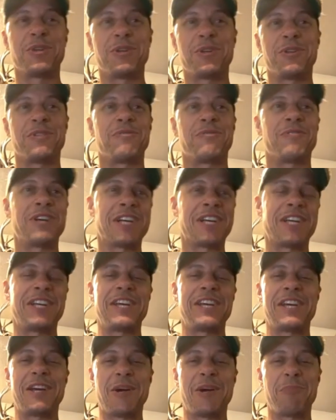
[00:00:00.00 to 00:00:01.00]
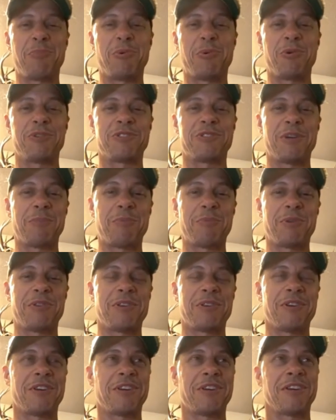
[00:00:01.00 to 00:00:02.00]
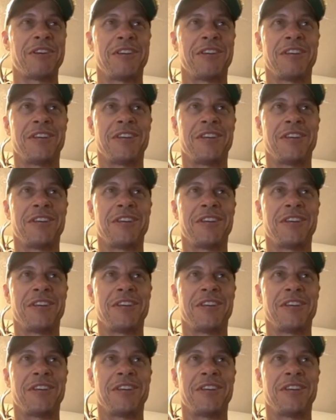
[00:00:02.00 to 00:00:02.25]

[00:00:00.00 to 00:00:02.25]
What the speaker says: little rinky-dink airports up at the